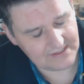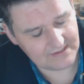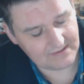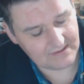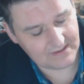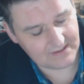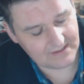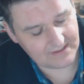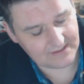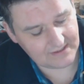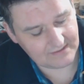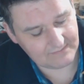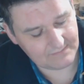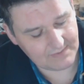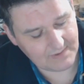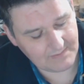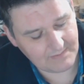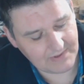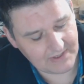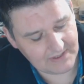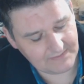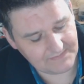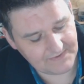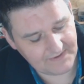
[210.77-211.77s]
I'll
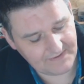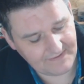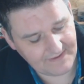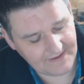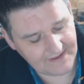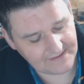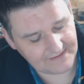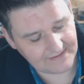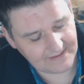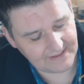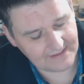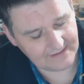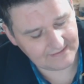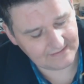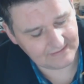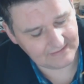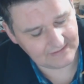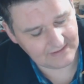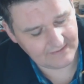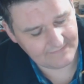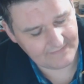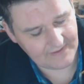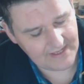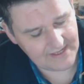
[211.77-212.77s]
bump it up to 30.
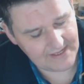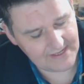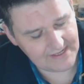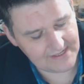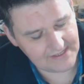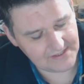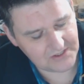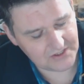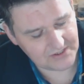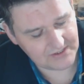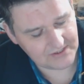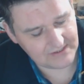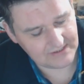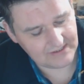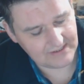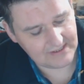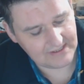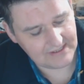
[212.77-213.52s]
Living the edge.